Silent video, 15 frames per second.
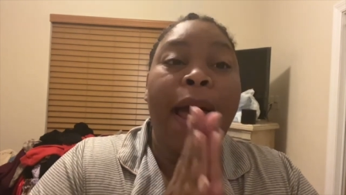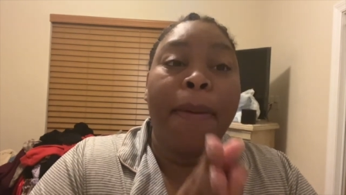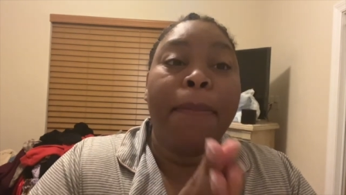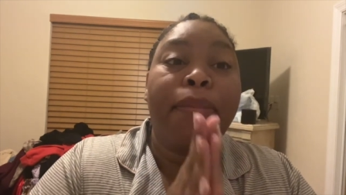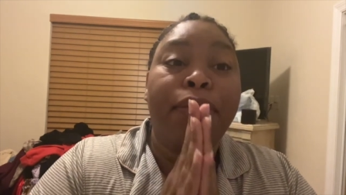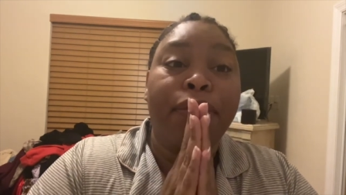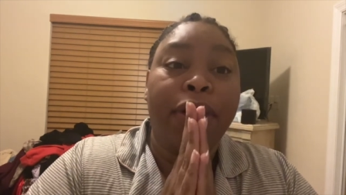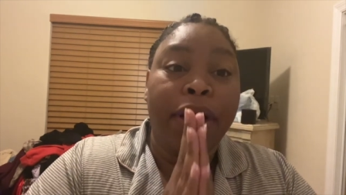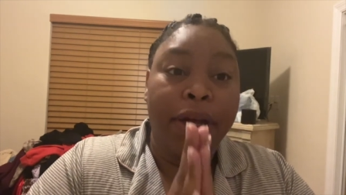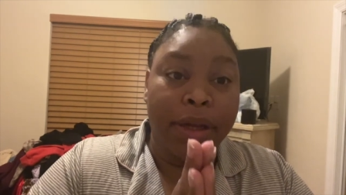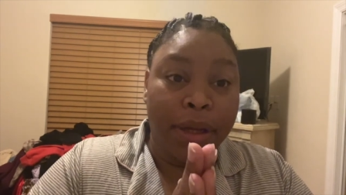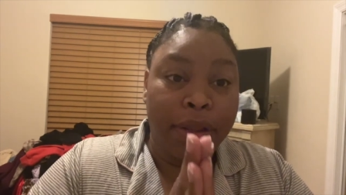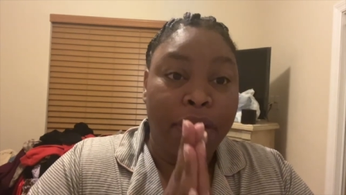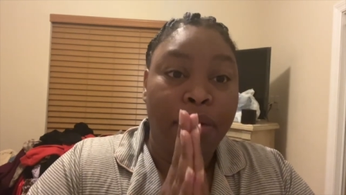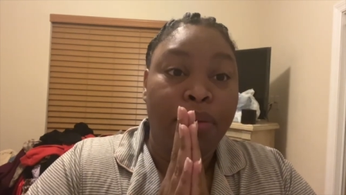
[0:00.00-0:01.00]
brung
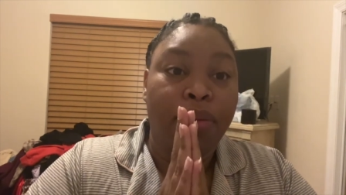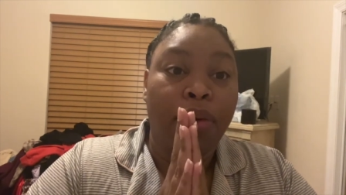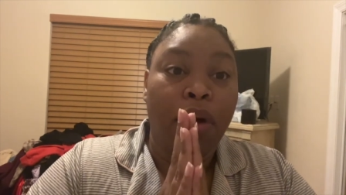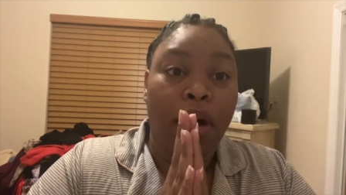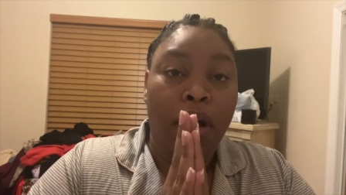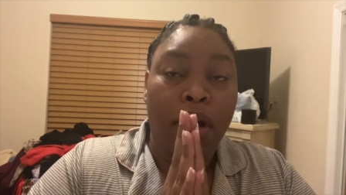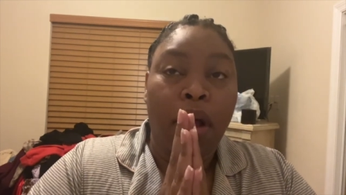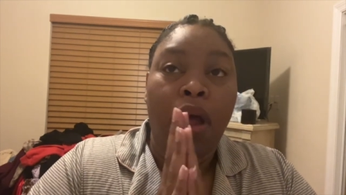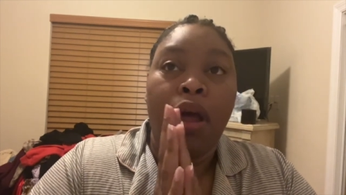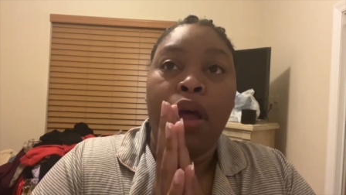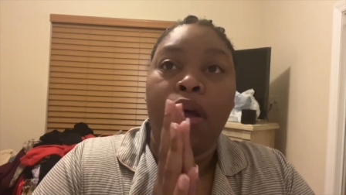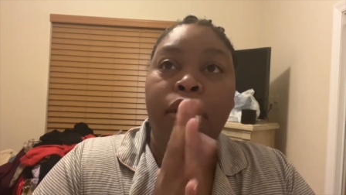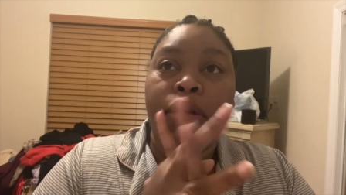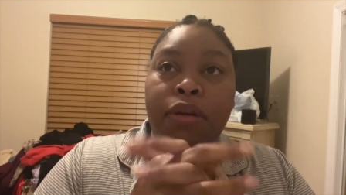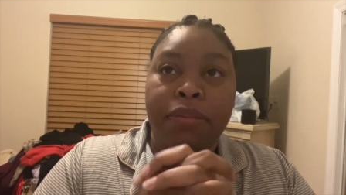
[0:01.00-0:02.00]
the wrong,
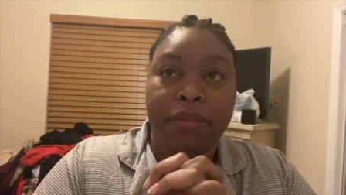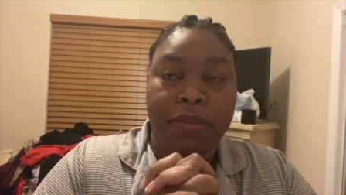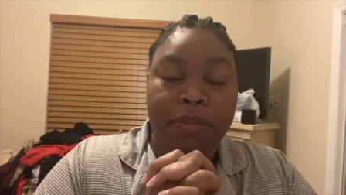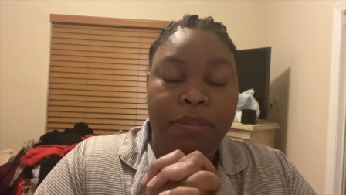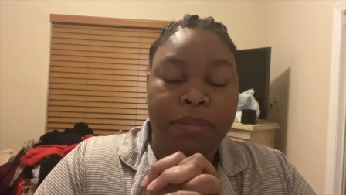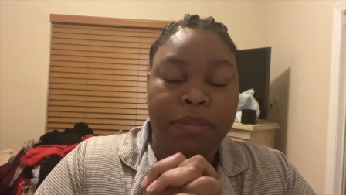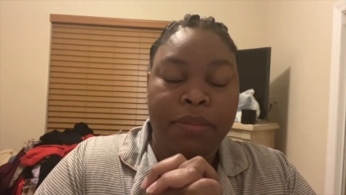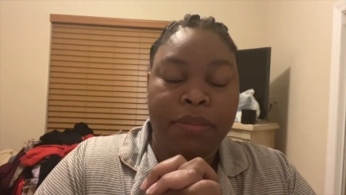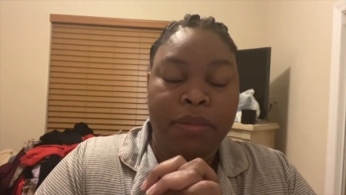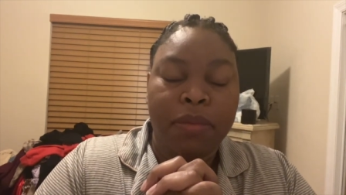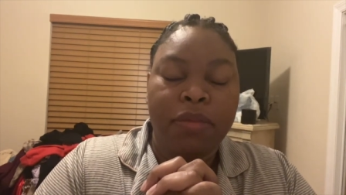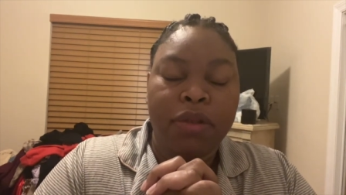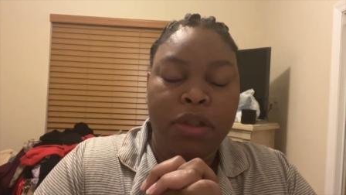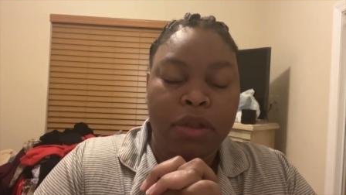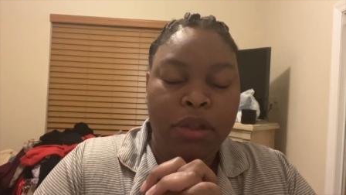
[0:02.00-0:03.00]
I'm
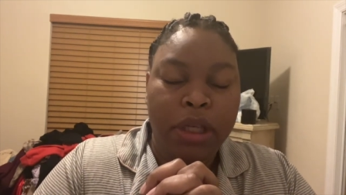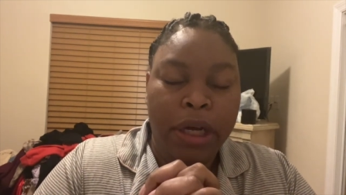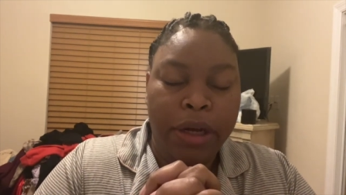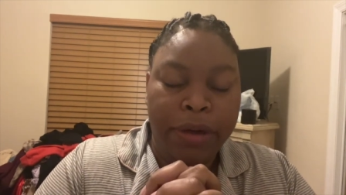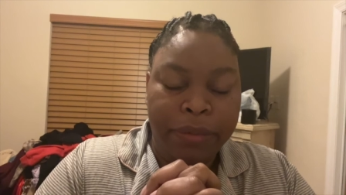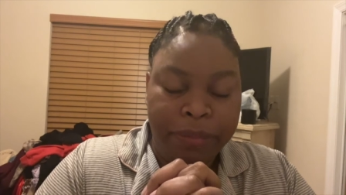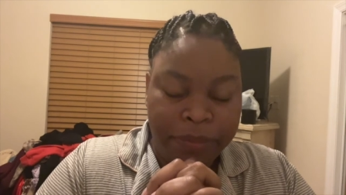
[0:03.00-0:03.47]
so tired.